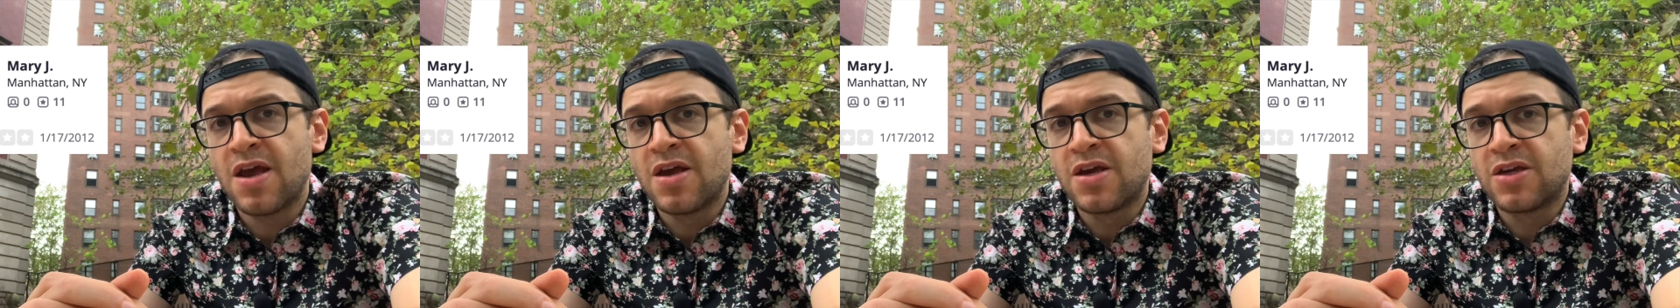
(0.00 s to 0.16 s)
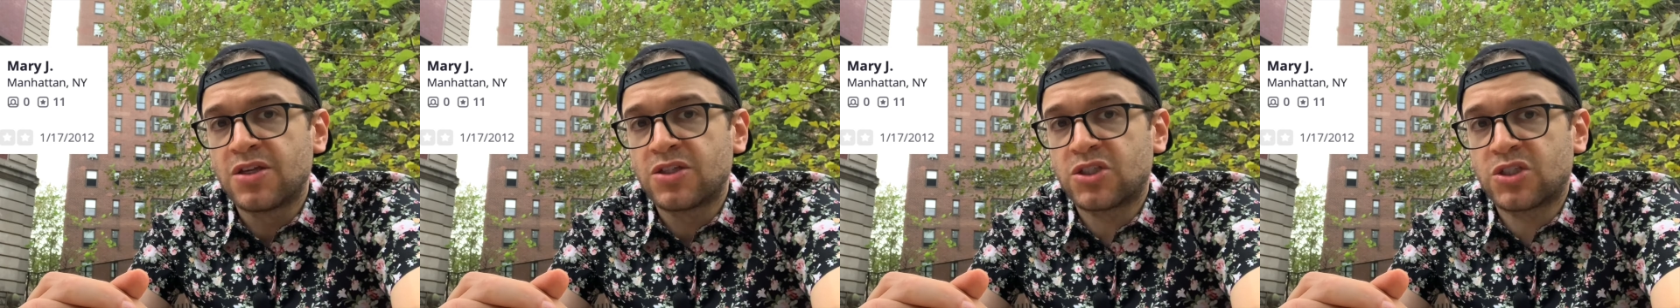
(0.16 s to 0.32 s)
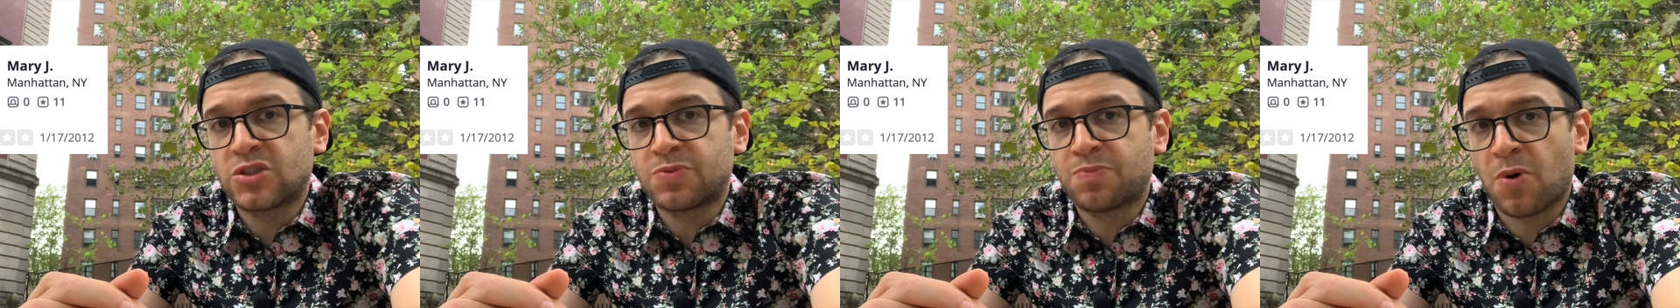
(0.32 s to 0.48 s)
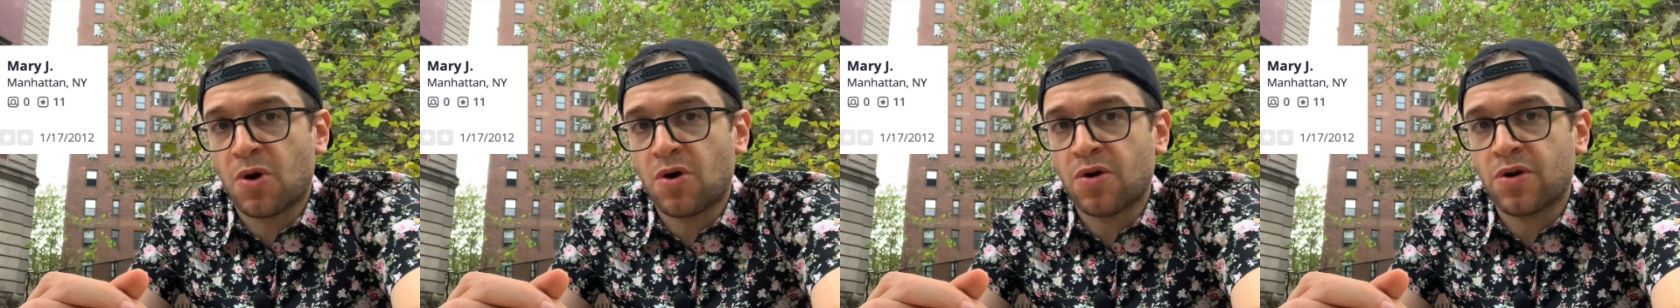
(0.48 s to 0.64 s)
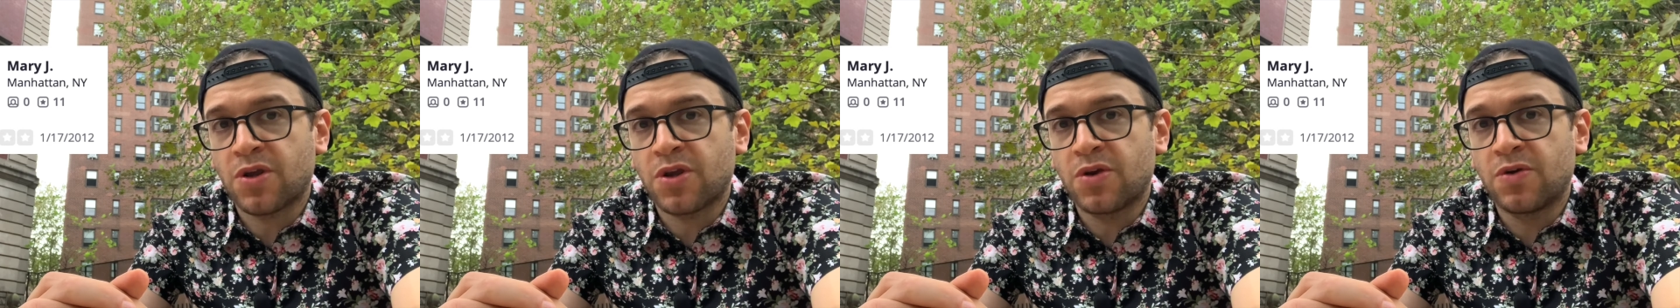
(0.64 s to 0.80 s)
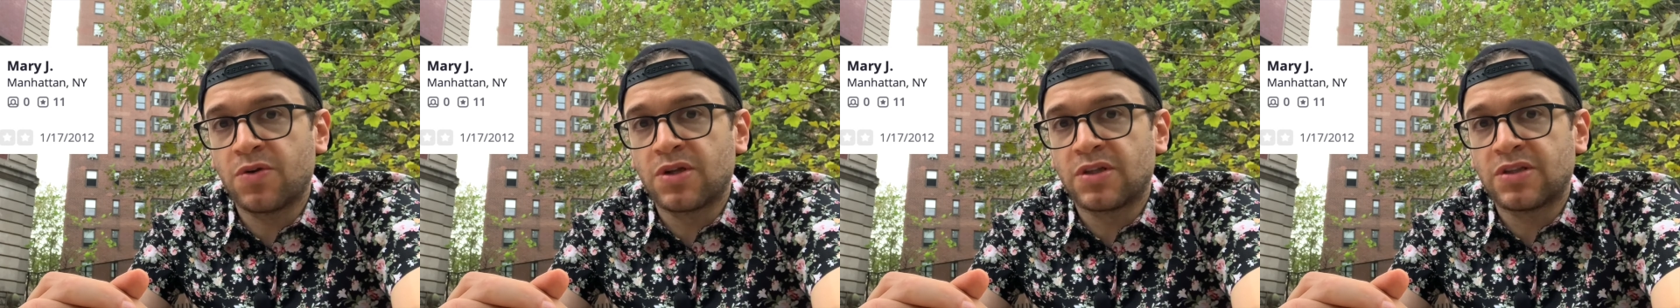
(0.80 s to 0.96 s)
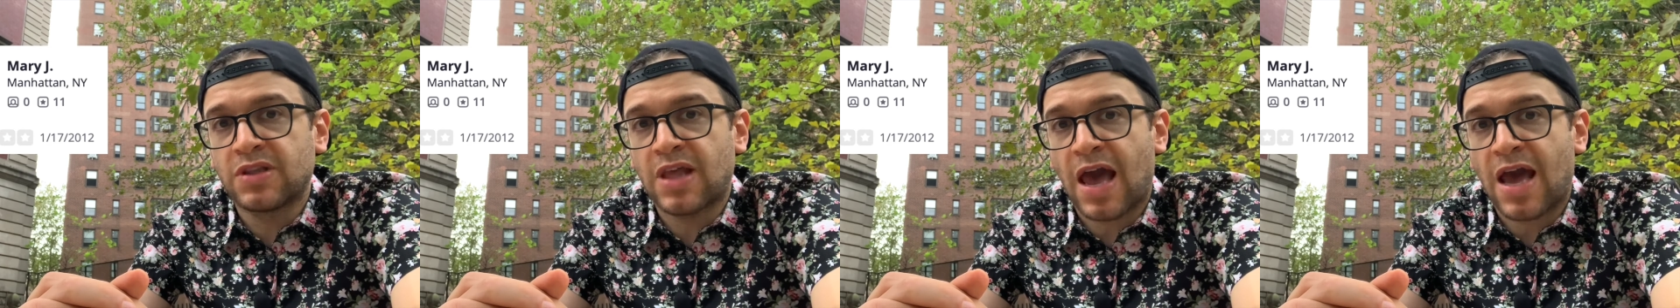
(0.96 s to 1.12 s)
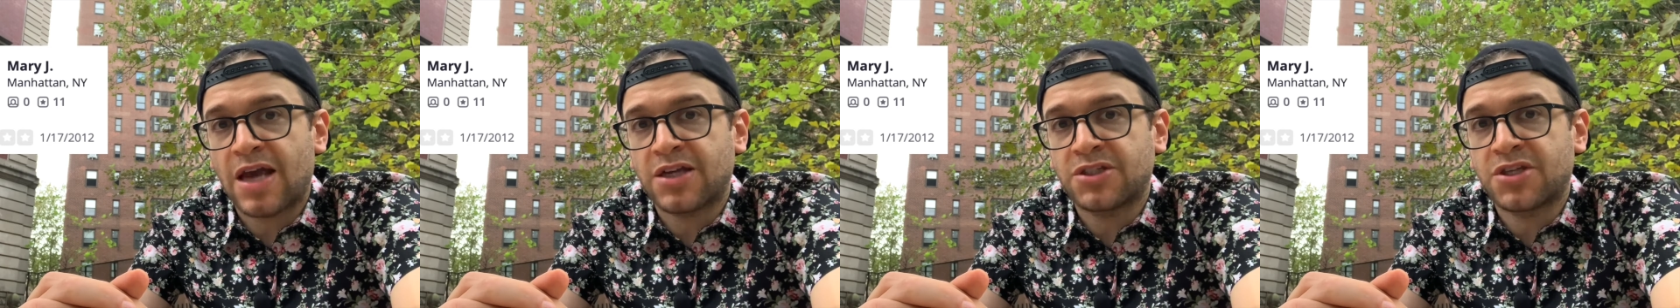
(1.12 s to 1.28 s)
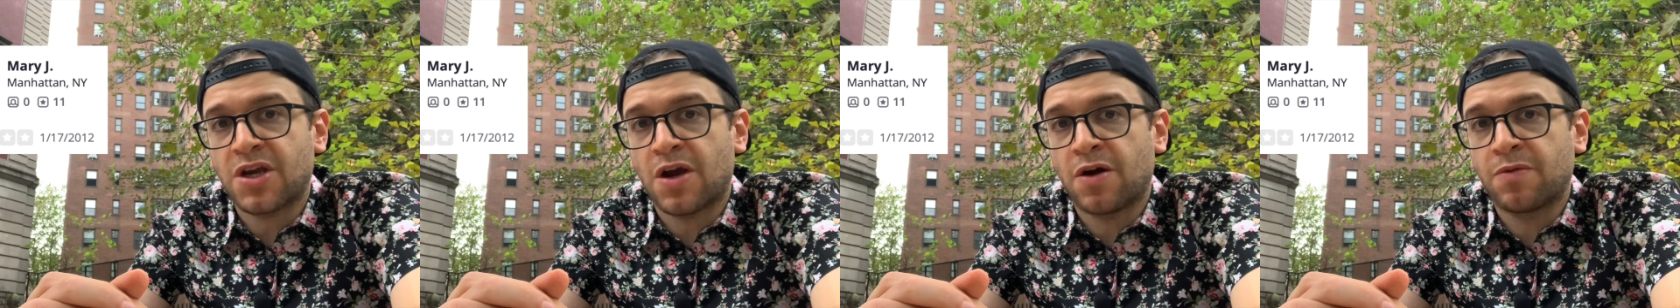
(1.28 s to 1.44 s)
spurring you to
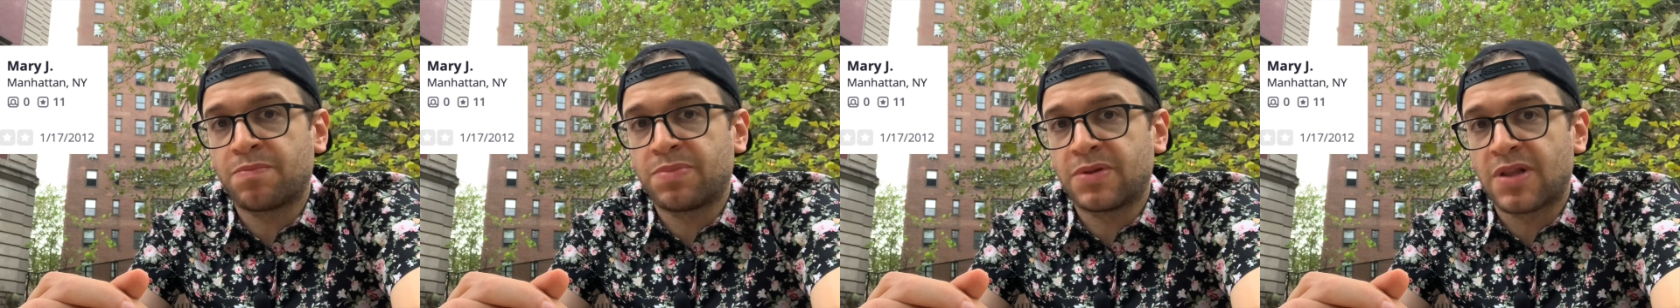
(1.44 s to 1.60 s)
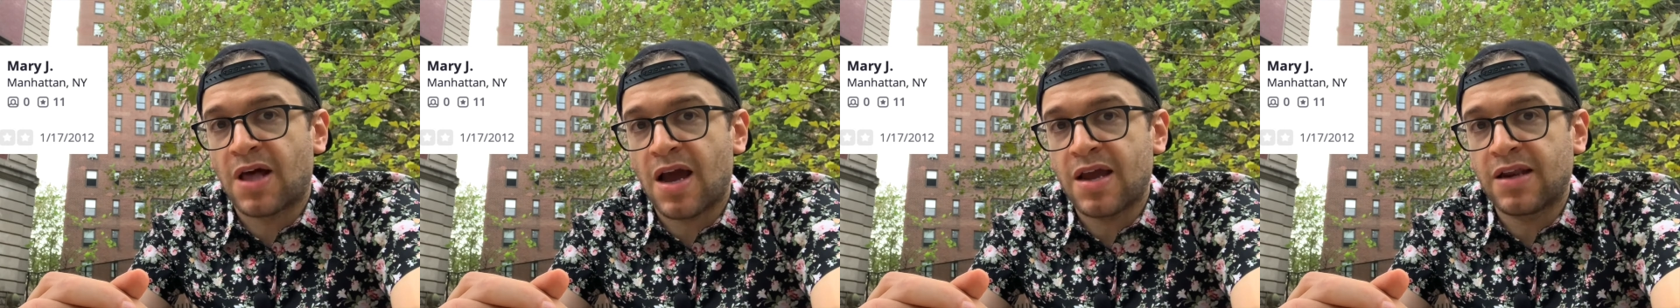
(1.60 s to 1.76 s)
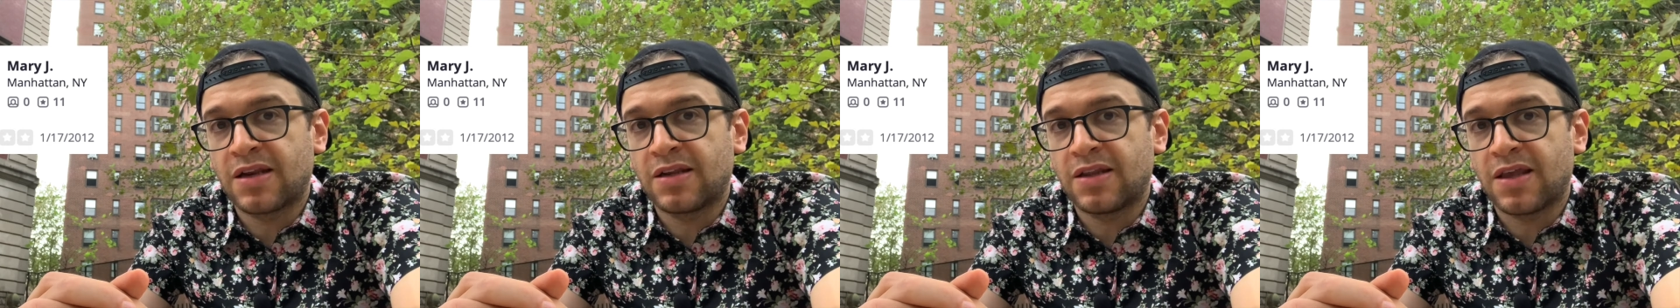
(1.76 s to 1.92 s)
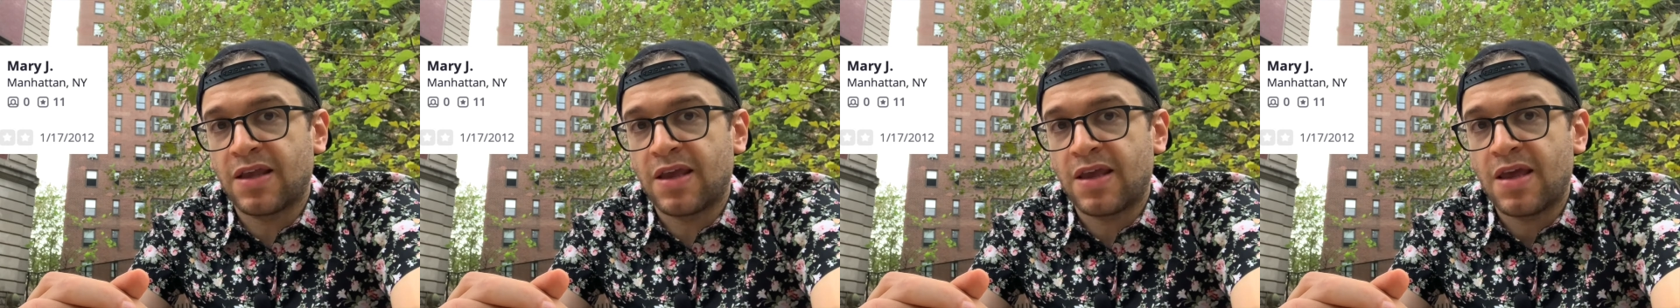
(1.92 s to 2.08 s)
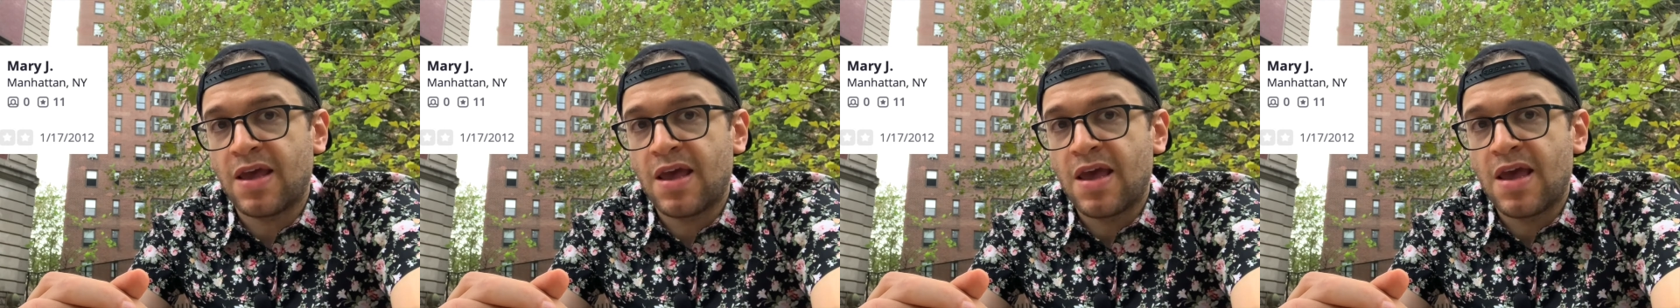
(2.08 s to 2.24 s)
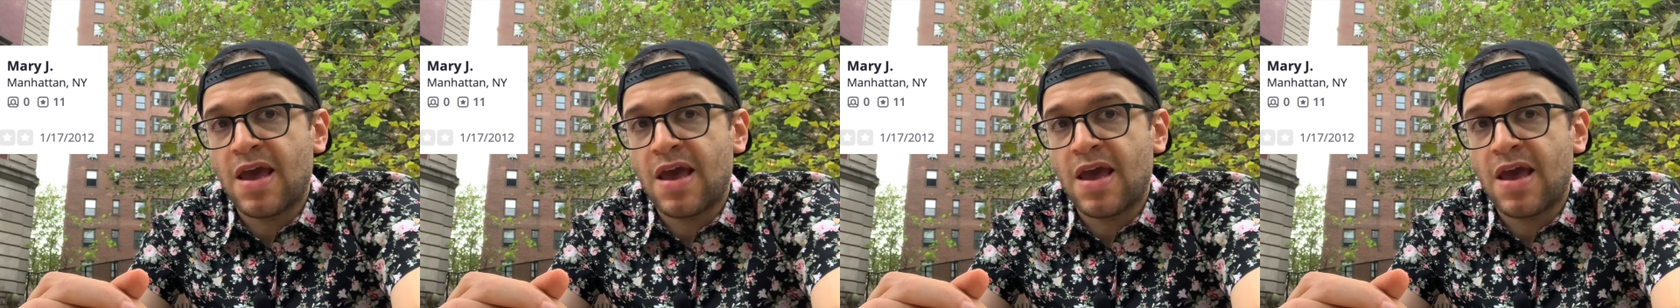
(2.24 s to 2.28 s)
lash out blindly